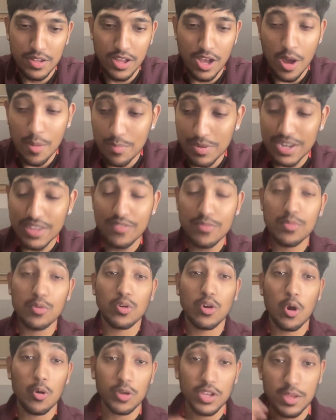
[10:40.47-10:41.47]
unbelievable
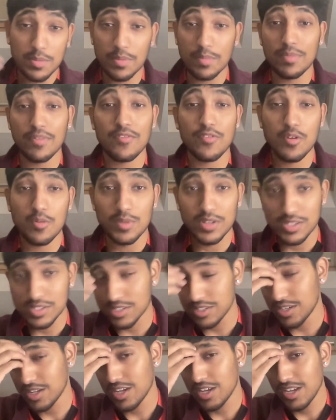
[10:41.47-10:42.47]
goalkeeping performance,